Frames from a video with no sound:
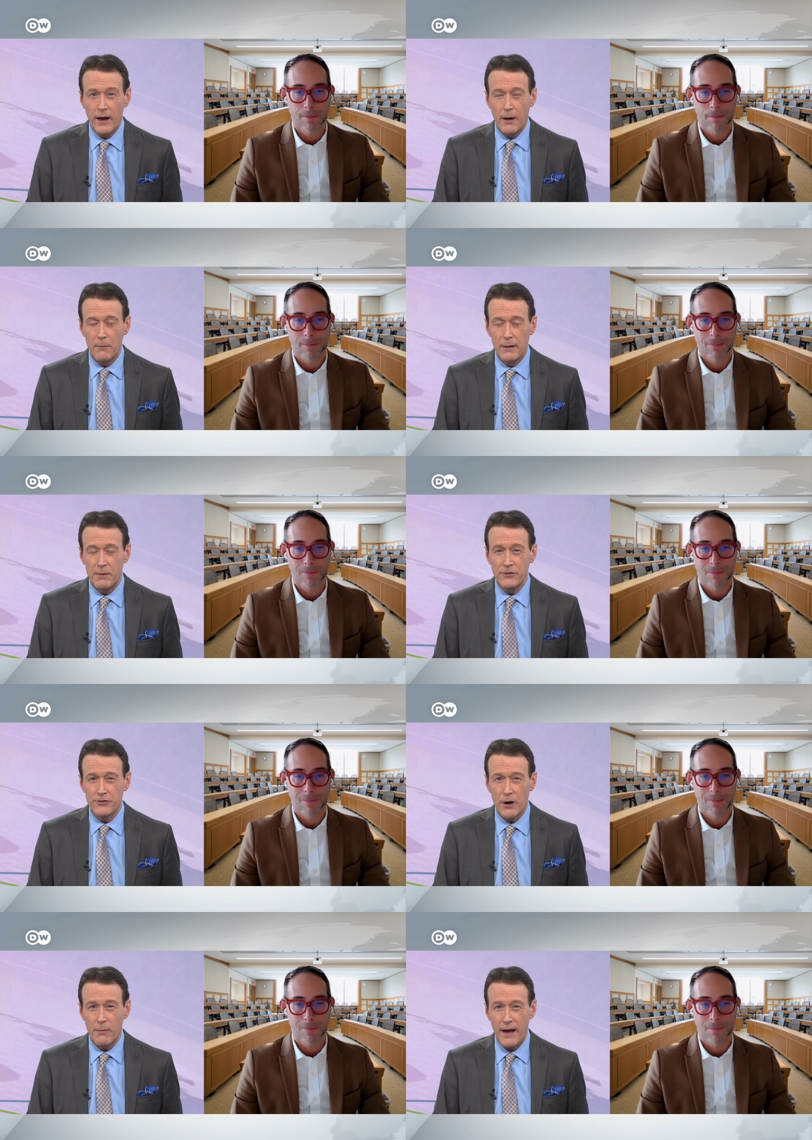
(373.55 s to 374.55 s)
Speaker 1: Um, let me
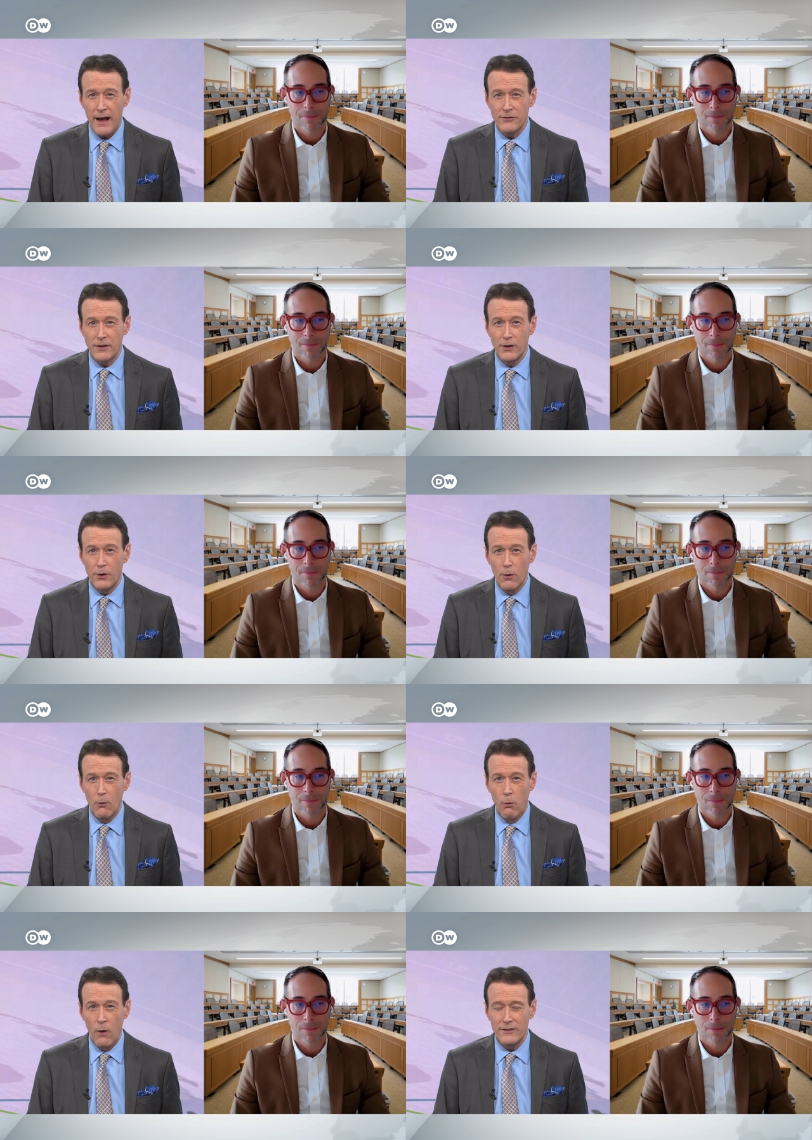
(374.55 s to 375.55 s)
just start by asking you
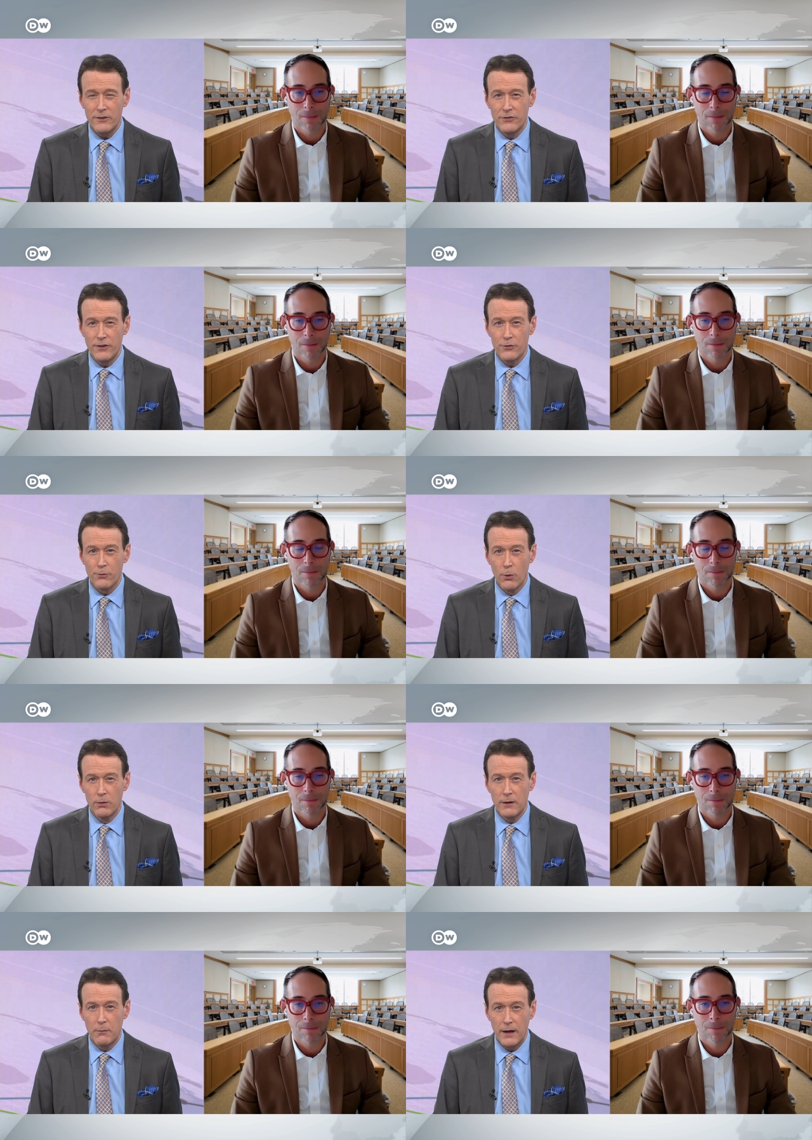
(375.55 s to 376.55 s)
what does this
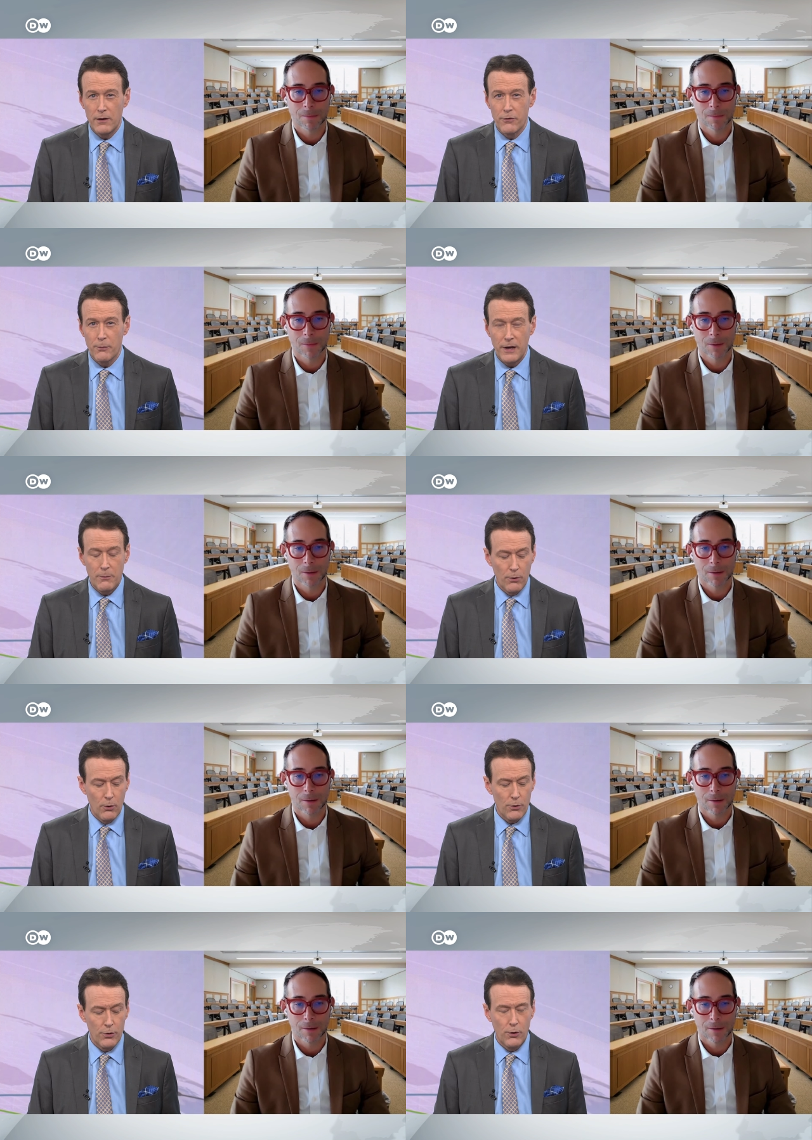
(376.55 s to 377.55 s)
ruling mean for
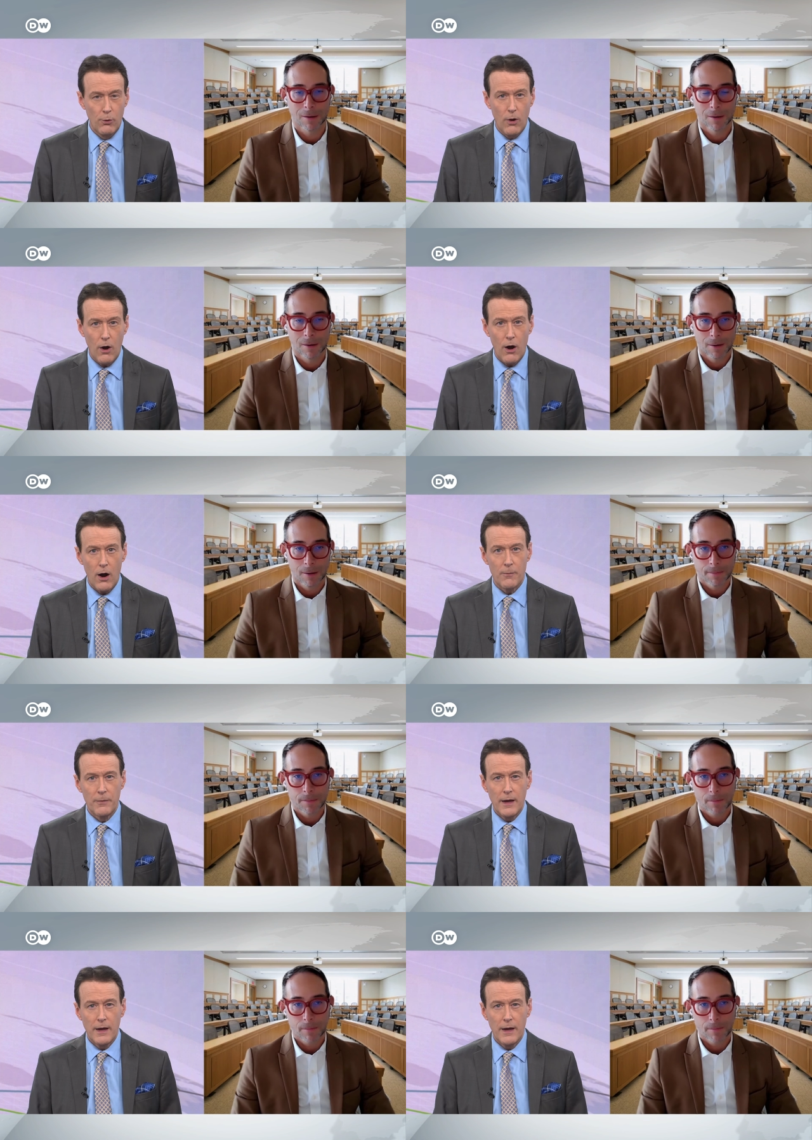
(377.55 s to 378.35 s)
people who are